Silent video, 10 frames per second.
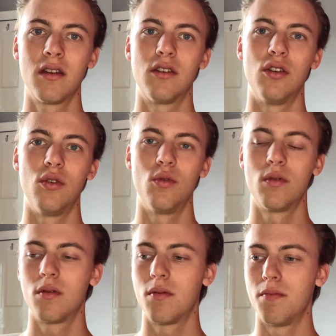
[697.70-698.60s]
to
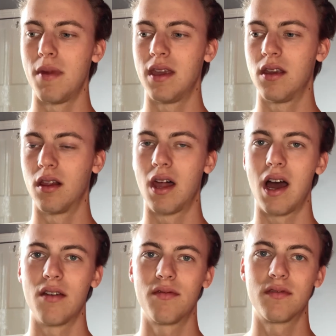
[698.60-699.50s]
make your
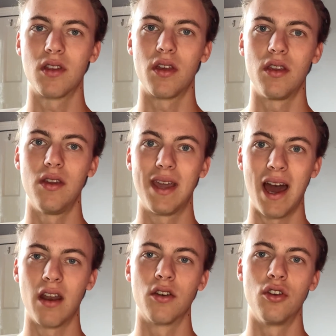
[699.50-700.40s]
life so that you
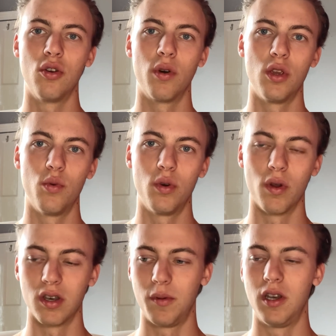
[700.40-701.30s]
can do what you would
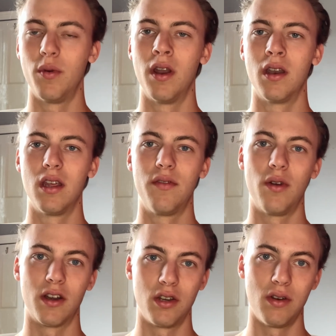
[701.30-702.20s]
want to be doing if you
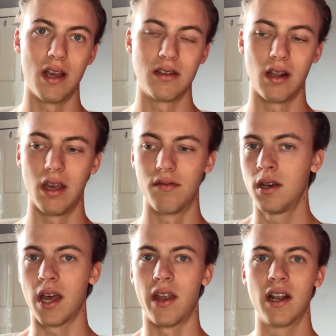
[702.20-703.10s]
had 2 days to live.
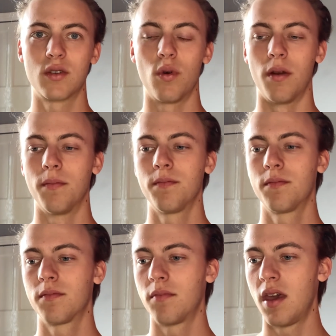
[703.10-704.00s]
Now the next one.
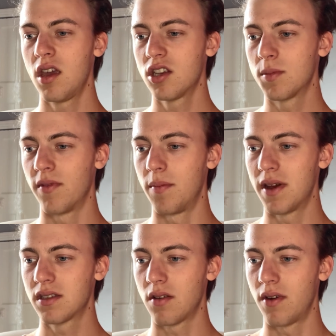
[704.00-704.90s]
Here's some of the
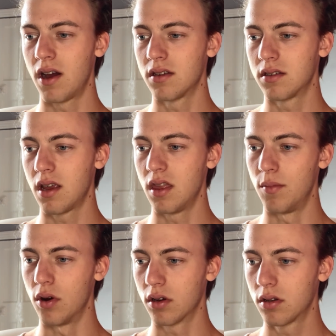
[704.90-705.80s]
best advice in the
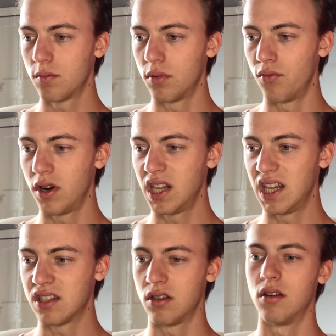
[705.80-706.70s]
book, but really
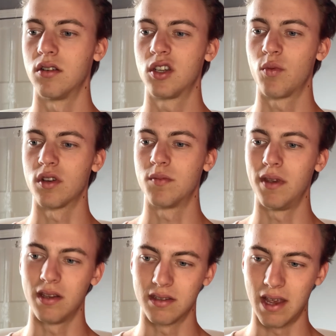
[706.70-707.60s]
listen to what's
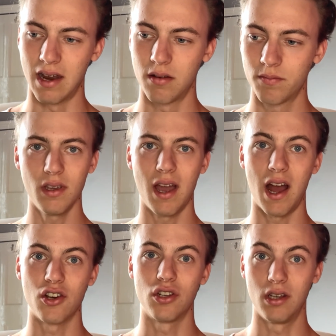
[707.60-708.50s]
being said.
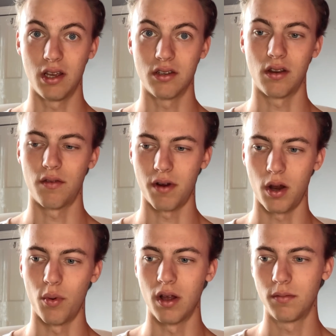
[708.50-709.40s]
Actually listen very
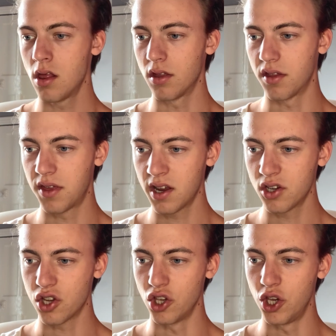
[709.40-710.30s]
well. The
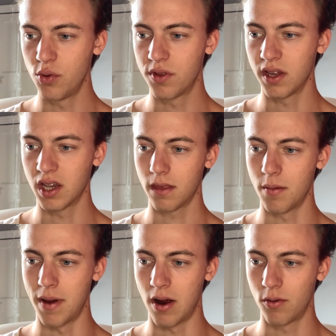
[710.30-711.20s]
things you think
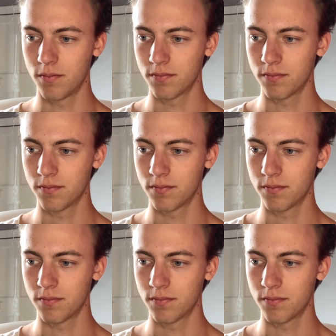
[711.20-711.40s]
about